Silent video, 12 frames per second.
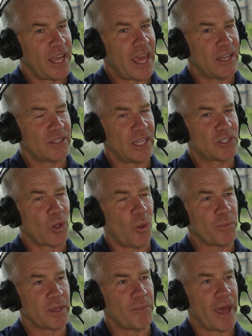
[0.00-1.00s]
as they
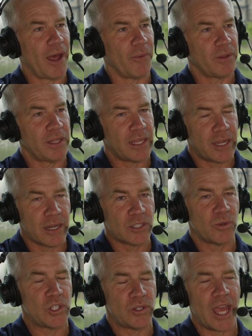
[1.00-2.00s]
told me about
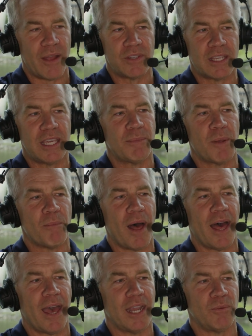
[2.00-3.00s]
here's what you have to keep in
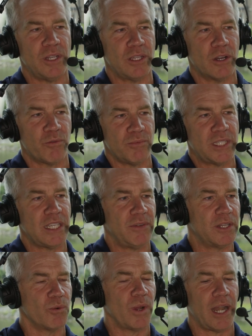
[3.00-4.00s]
mind when you go from
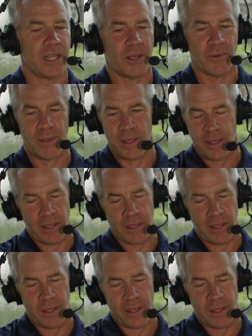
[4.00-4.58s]
TV to radio.